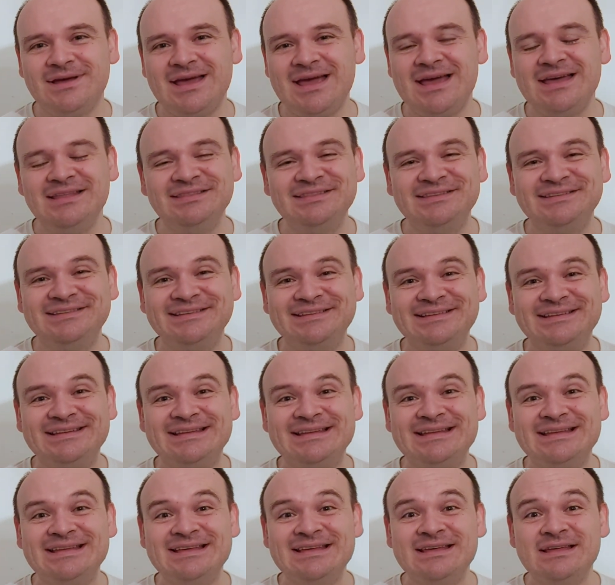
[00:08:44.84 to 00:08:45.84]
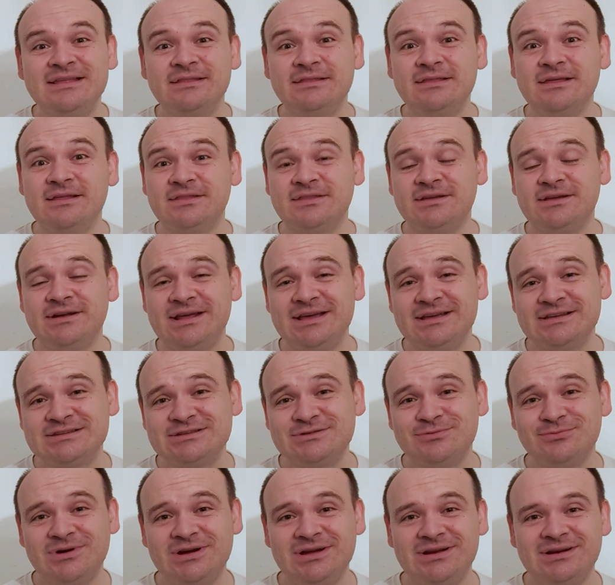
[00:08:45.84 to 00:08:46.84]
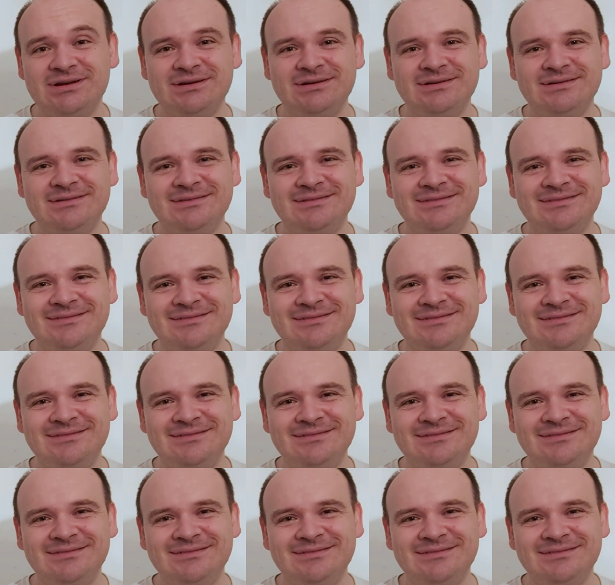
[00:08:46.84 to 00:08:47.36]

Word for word: and till the next one